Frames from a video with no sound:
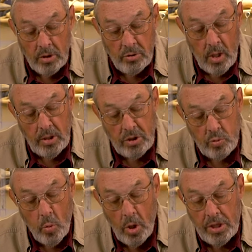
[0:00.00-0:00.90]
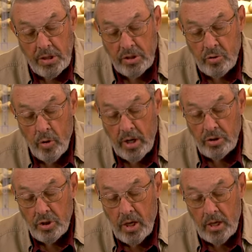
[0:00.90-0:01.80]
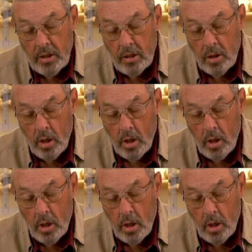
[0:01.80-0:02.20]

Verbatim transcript: So I just wanted this gray jay,